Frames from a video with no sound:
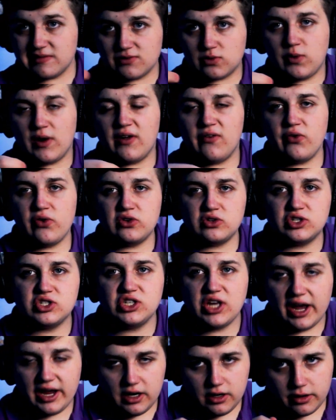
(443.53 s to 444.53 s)
Quick little
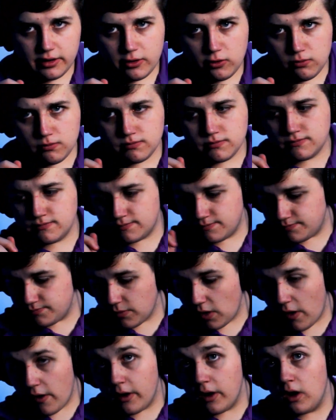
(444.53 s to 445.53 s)
side note,
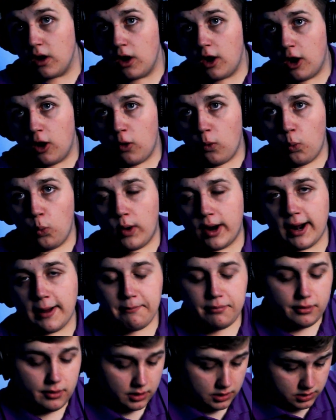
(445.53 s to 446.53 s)
when I
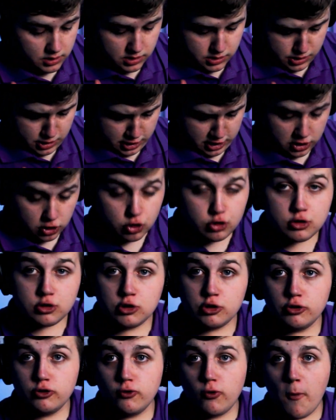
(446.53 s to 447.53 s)
plugged this
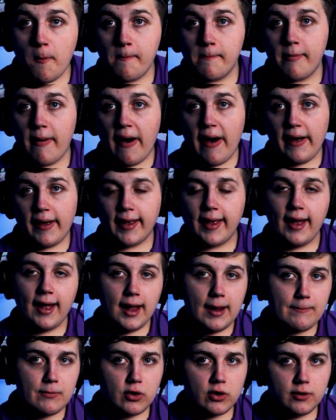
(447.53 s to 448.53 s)
into my
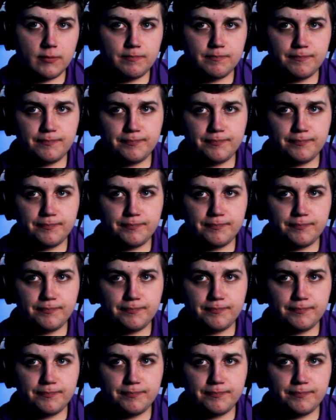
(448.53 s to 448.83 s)
camera,